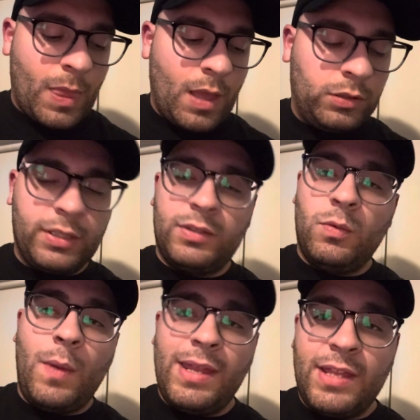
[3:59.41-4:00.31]
Look at the
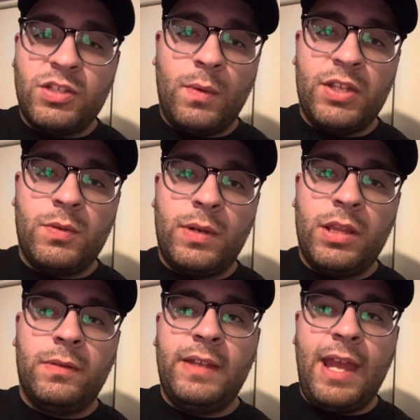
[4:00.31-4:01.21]
way that
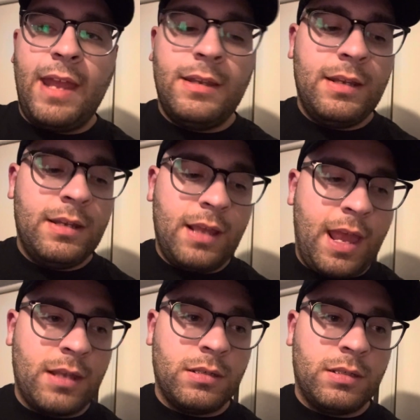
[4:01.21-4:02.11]
2023 ended
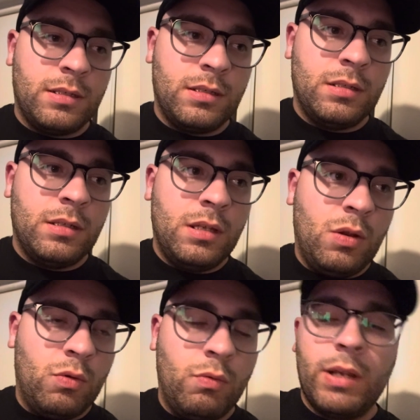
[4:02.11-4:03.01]
and
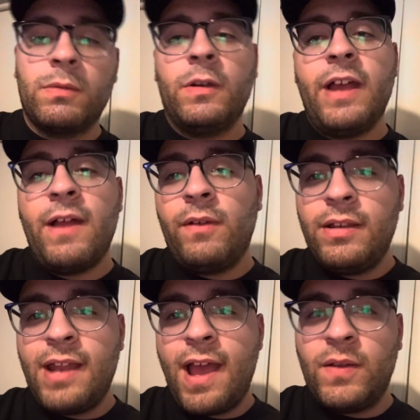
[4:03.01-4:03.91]
where we're right
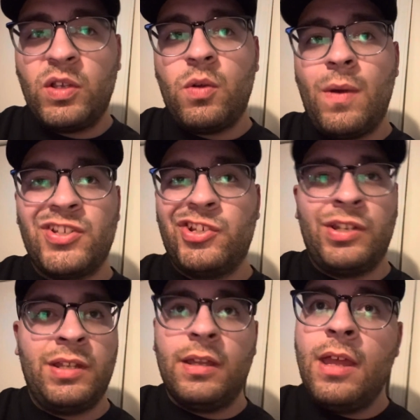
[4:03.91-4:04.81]
now and
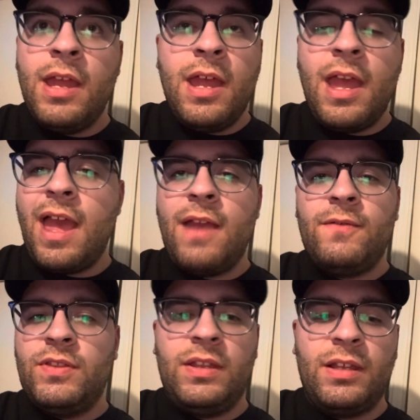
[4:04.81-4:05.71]
questioning
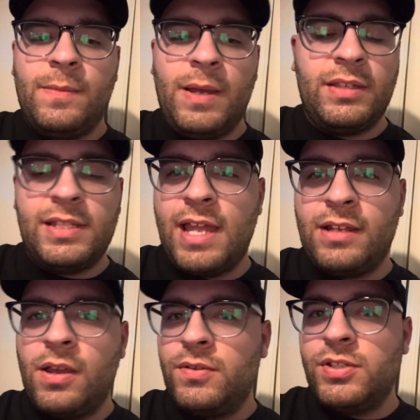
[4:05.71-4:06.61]
everything about this head
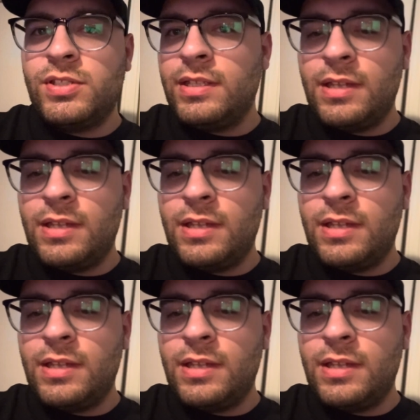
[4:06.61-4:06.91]
coach's